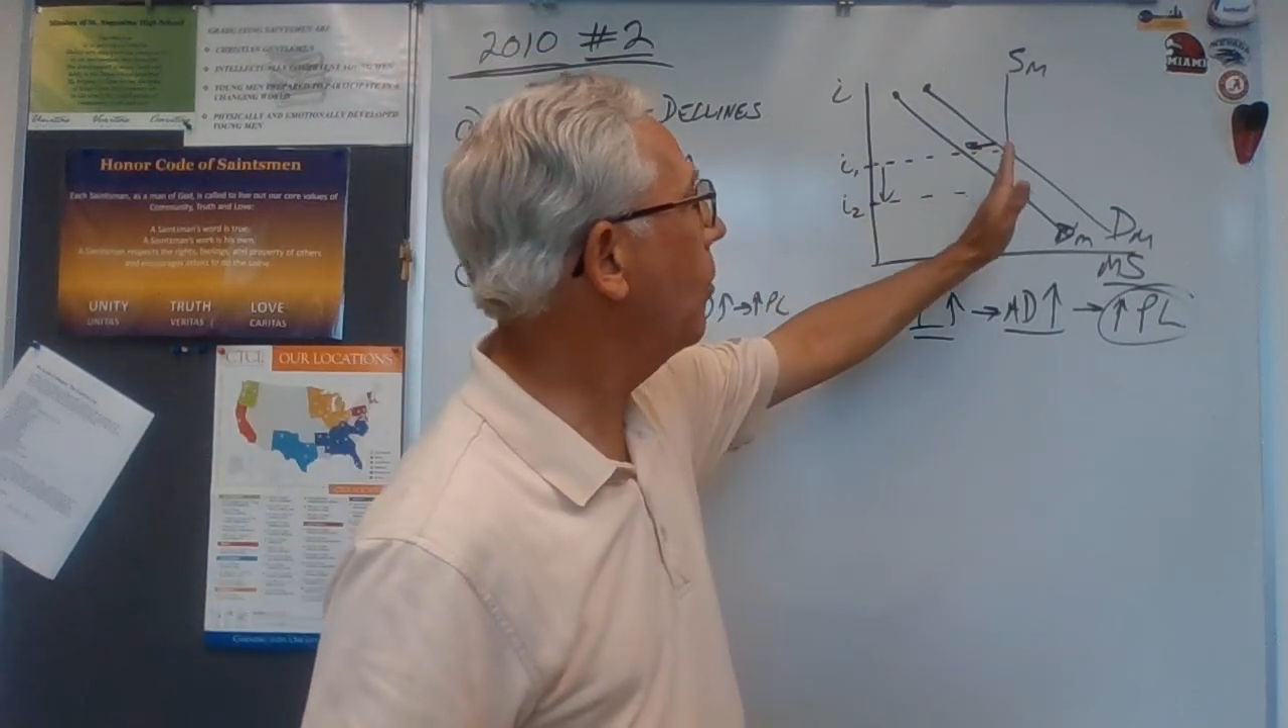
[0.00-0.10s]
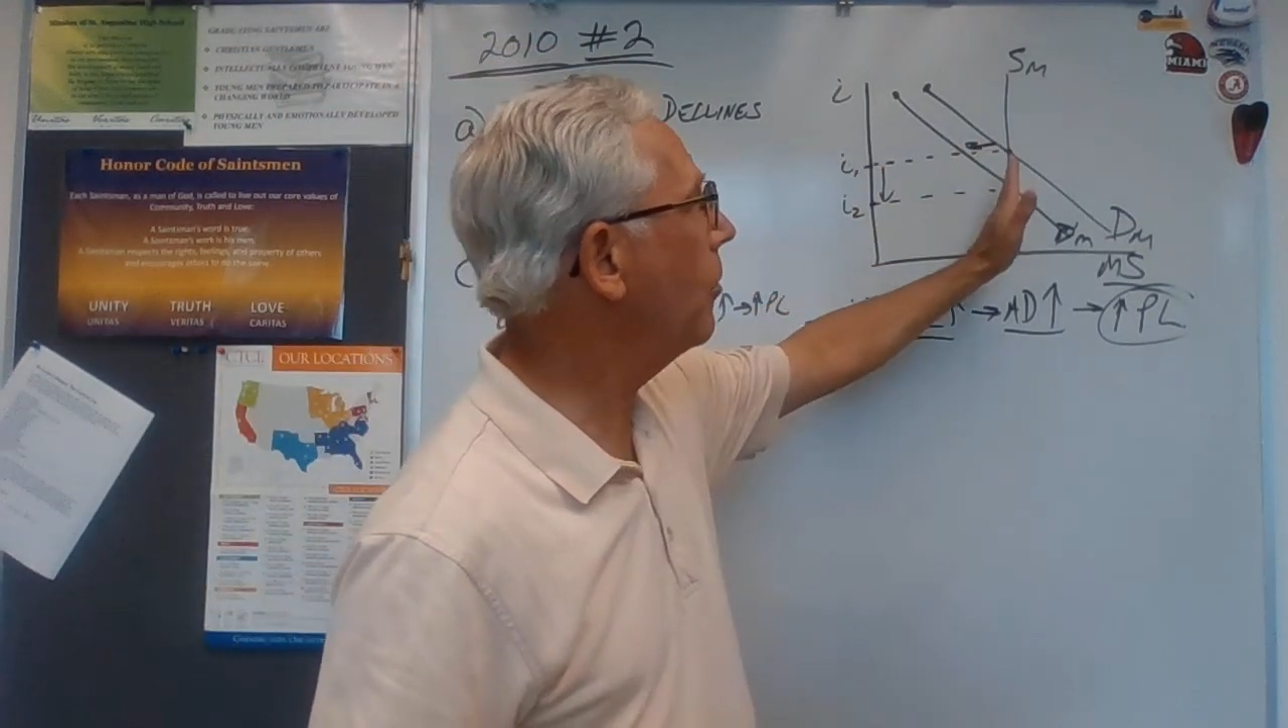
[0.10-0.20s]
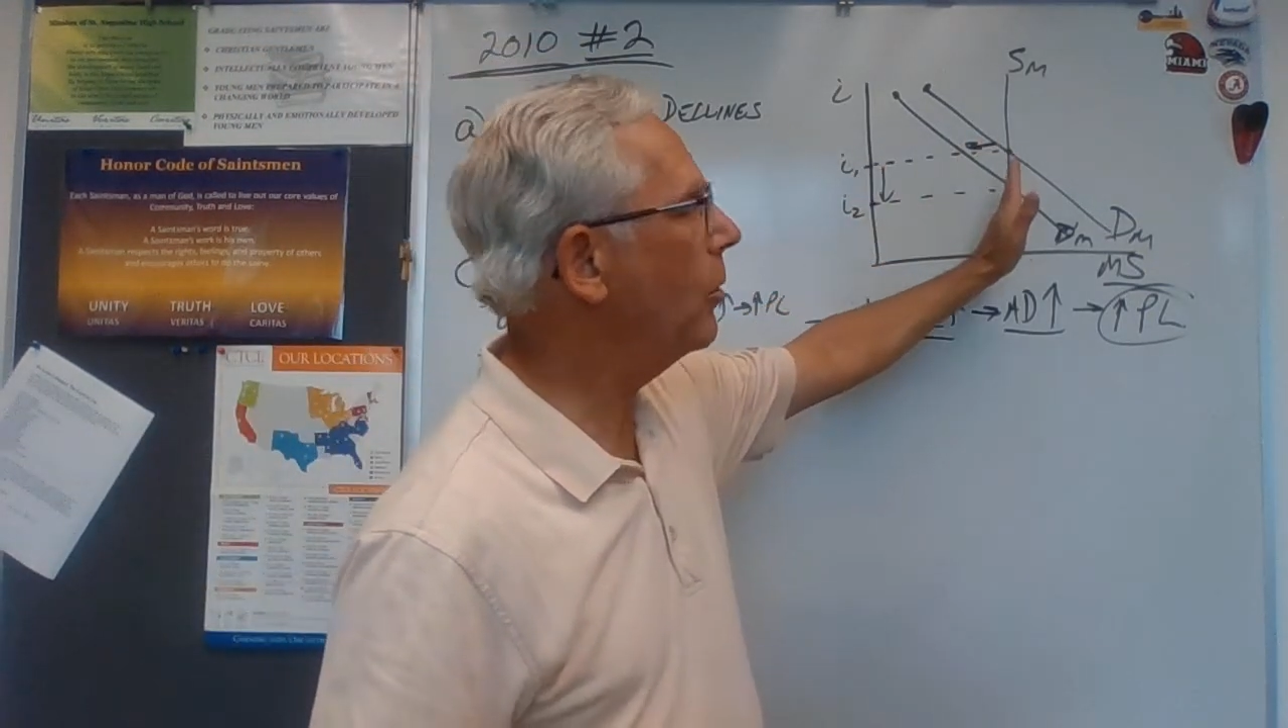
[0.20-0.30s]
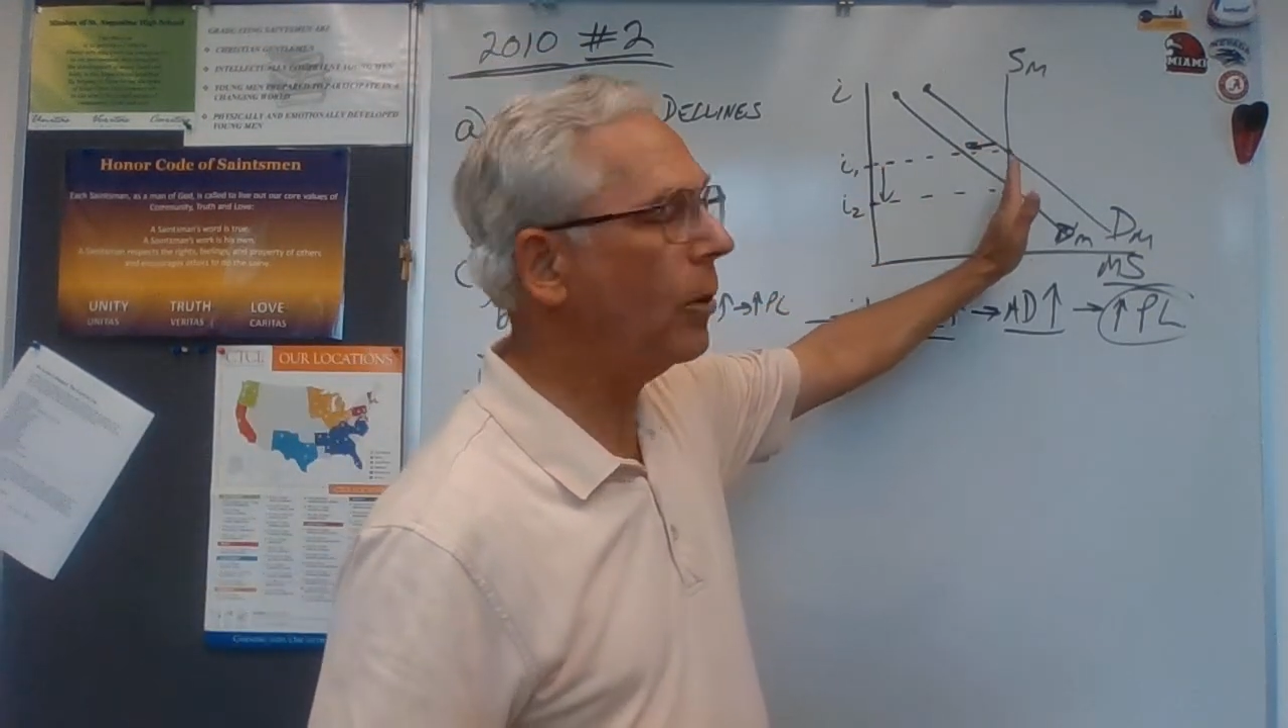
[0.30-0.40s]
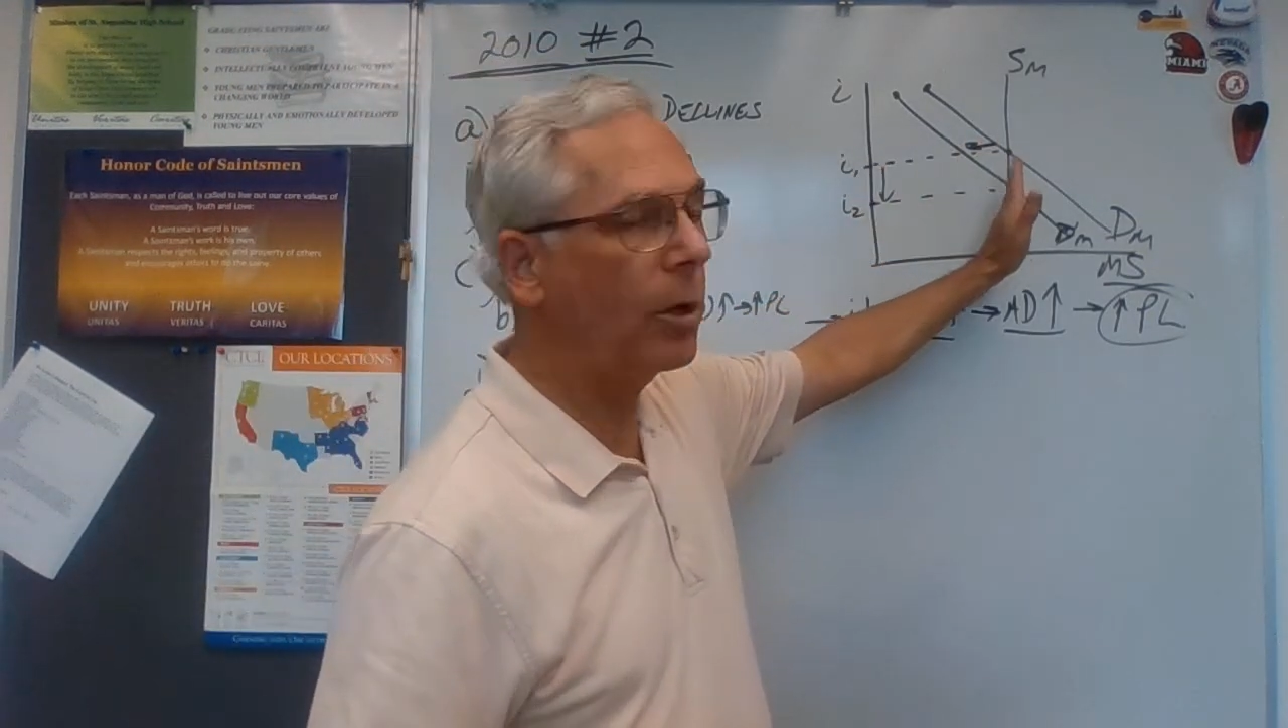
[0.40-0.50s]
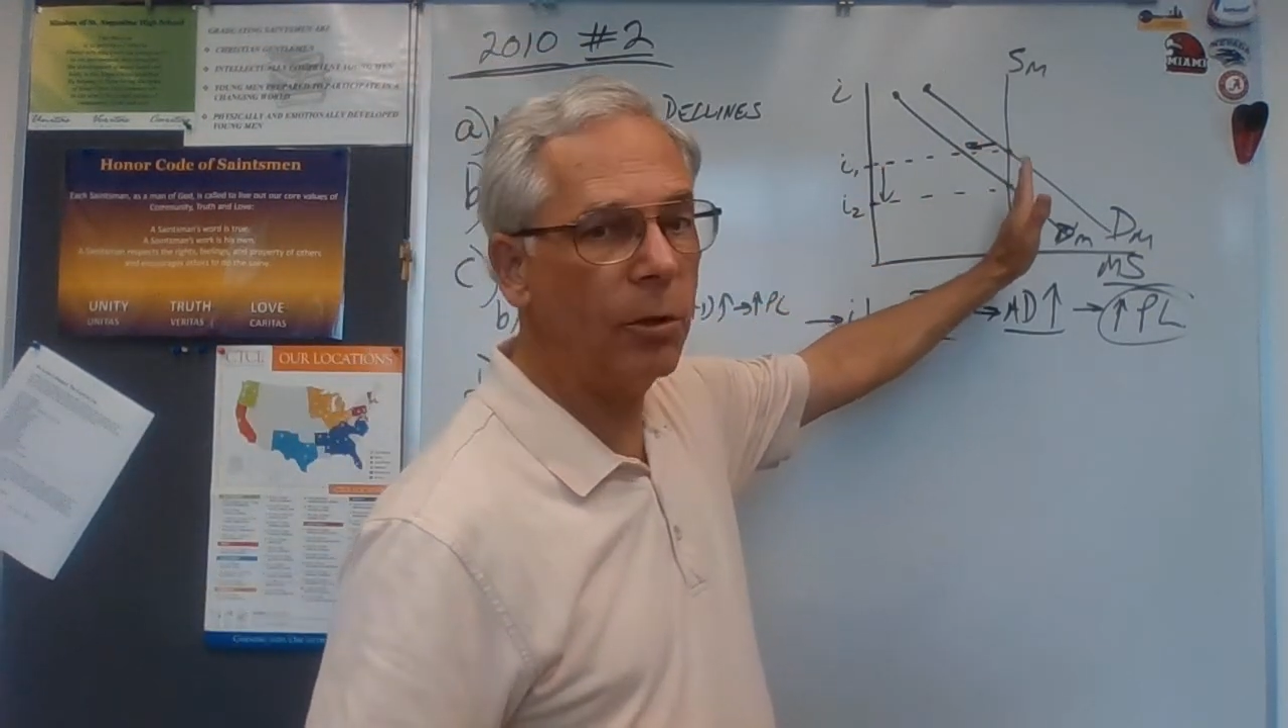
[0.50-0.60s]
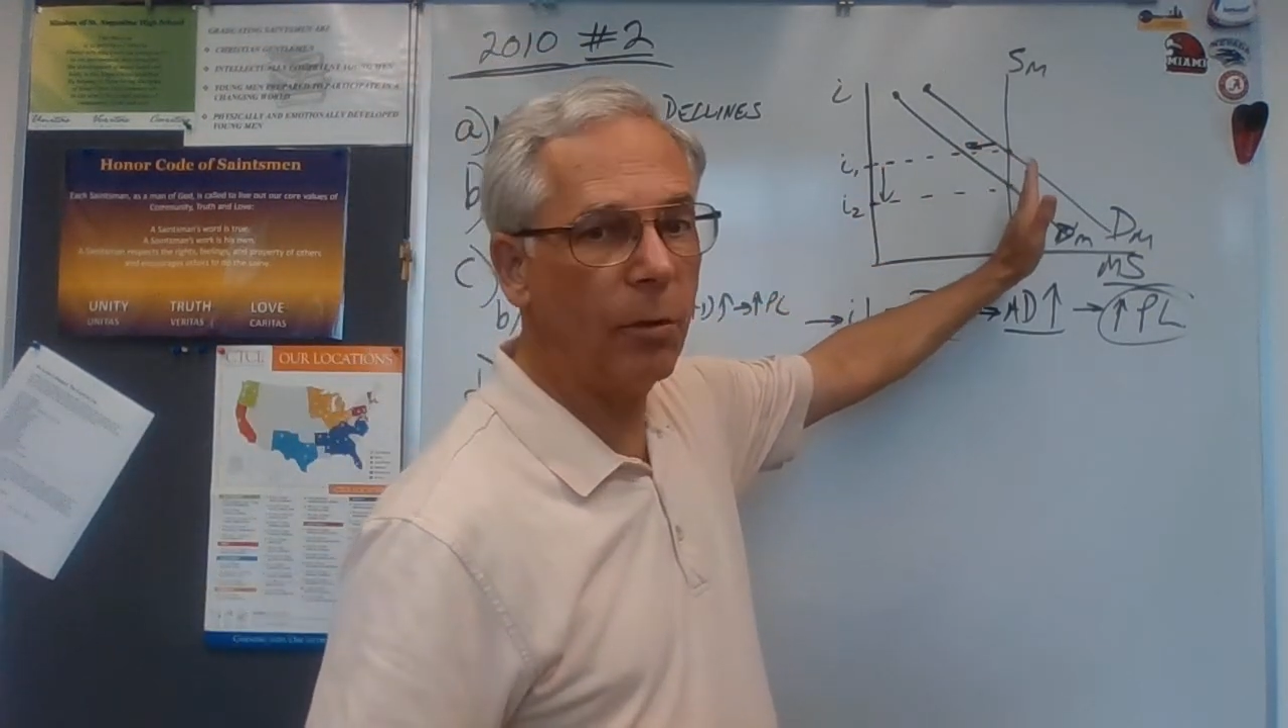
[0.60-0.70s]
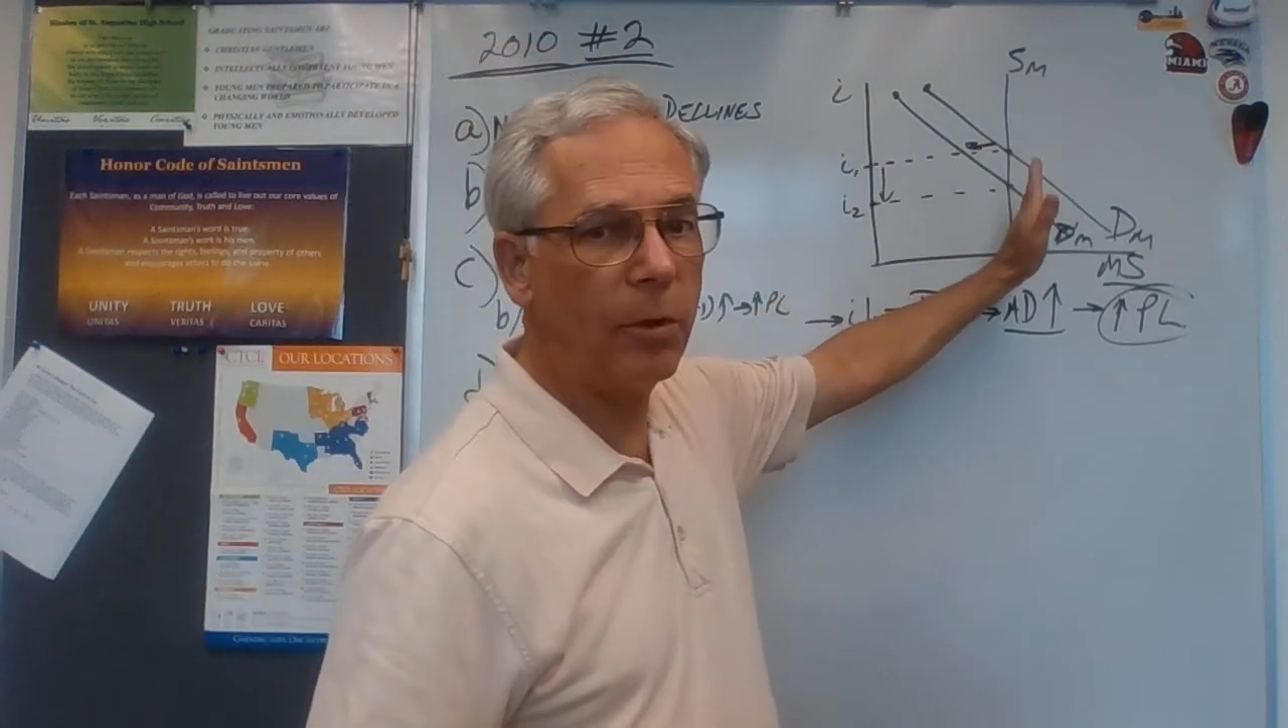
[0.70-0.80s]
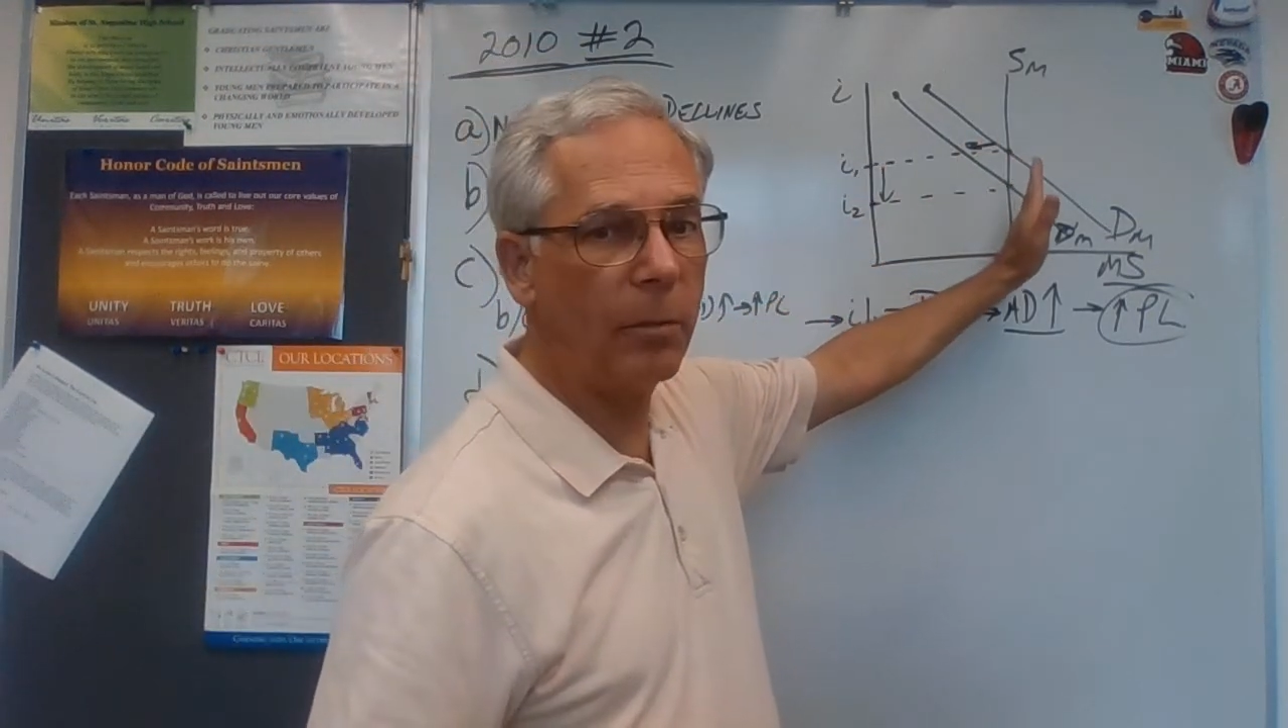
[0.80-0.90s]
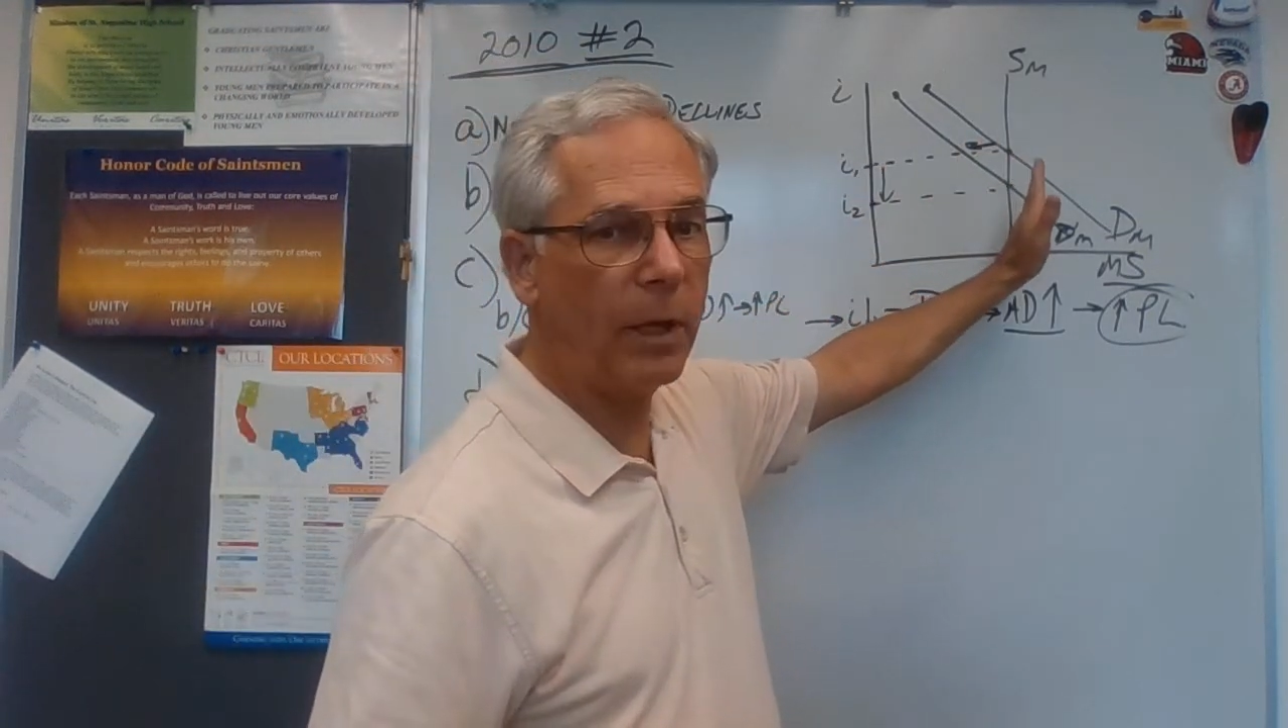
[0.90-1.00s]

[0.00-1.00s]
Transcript: what do we want to do with the